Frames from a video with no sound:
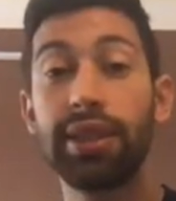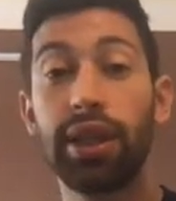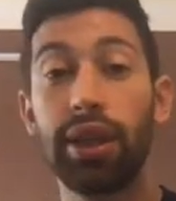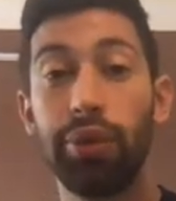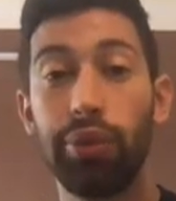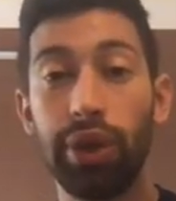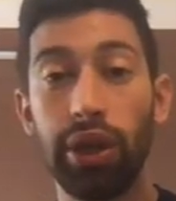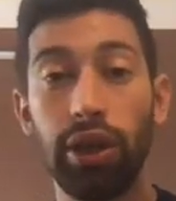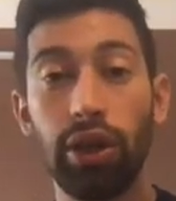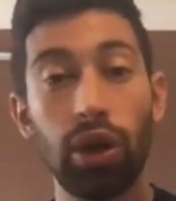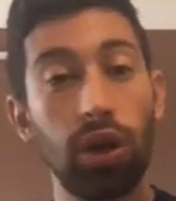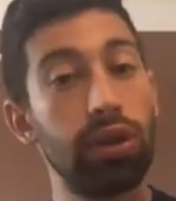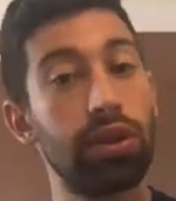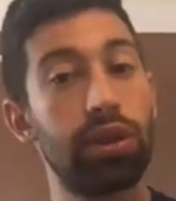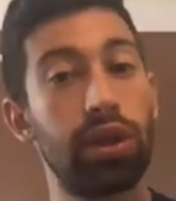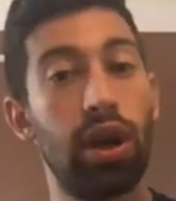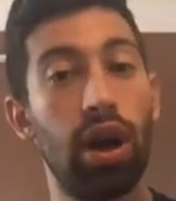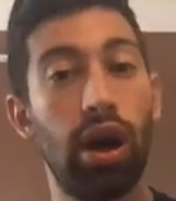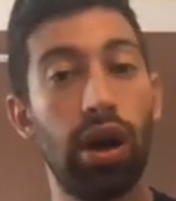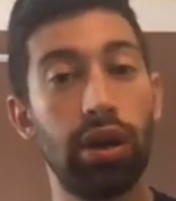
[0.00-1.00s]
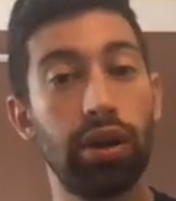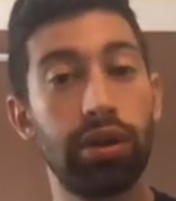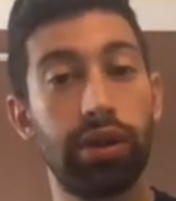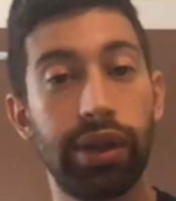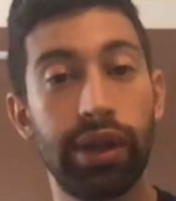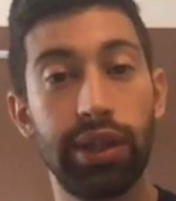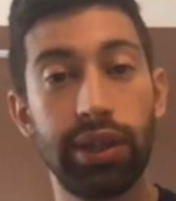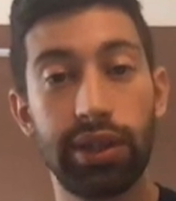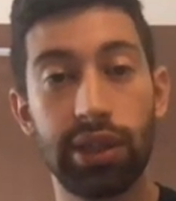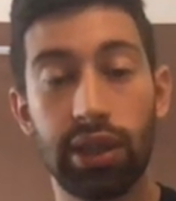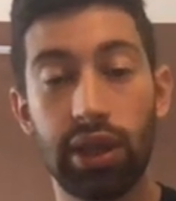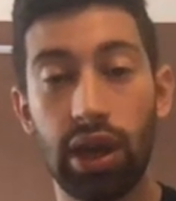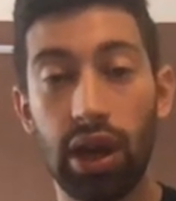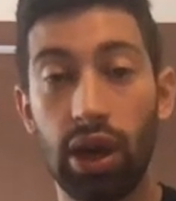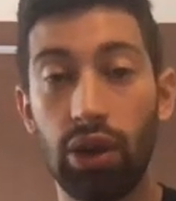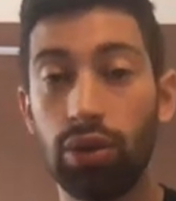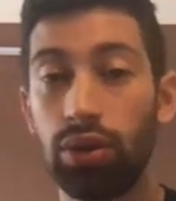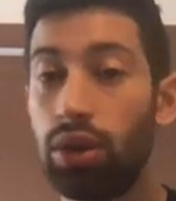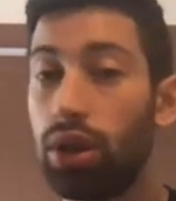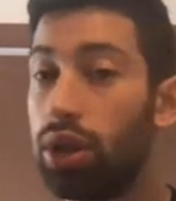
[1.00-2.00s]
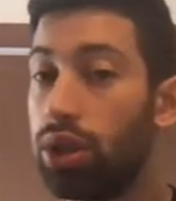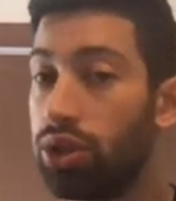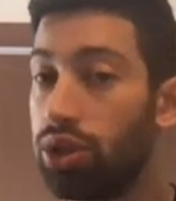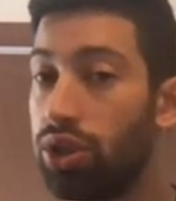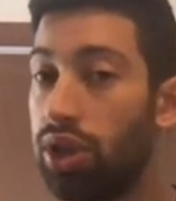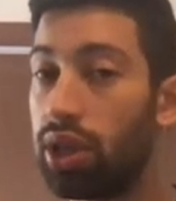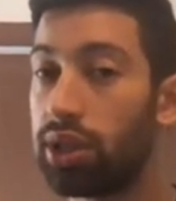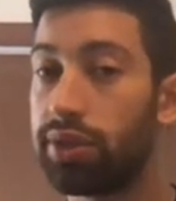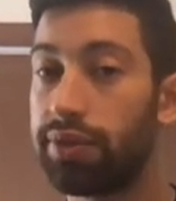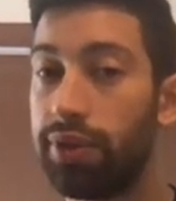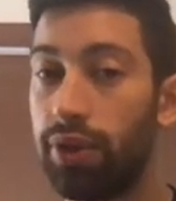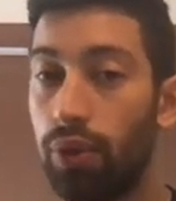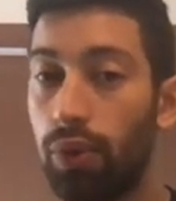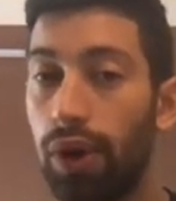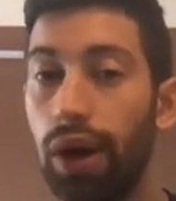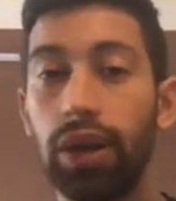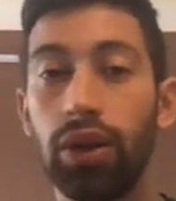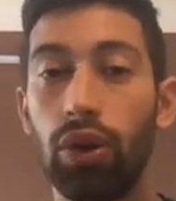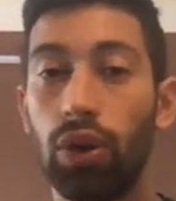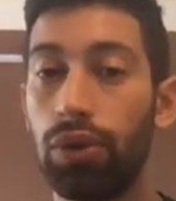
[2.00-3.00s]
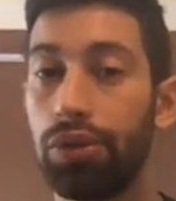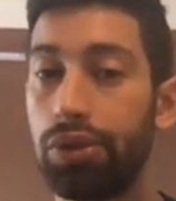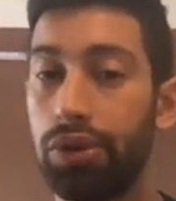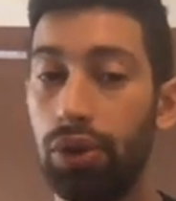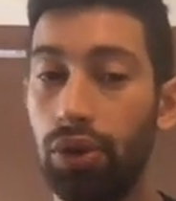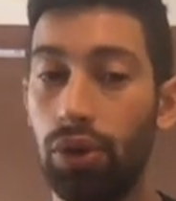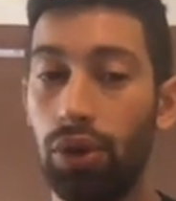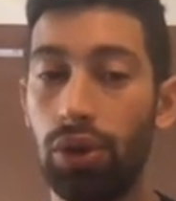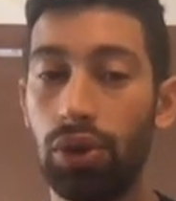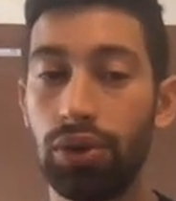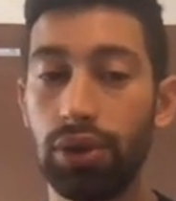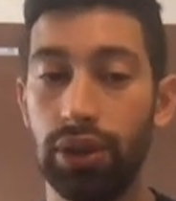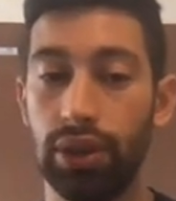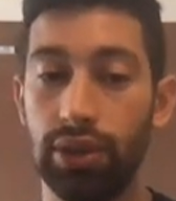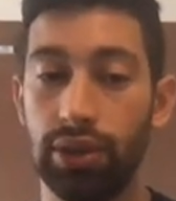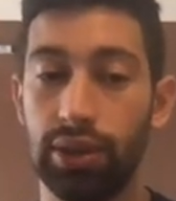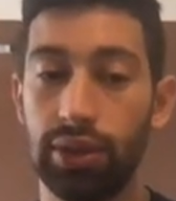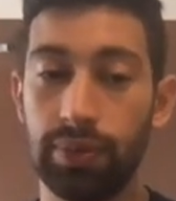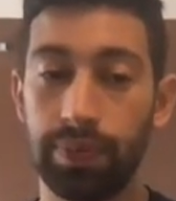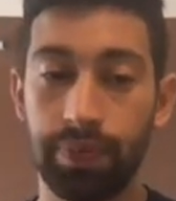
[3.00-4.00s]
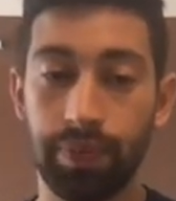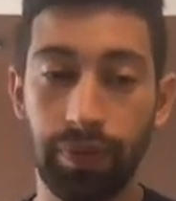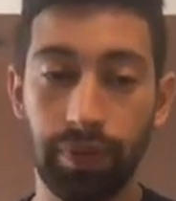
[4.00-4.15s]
He will not hurt his account just for one or two orders.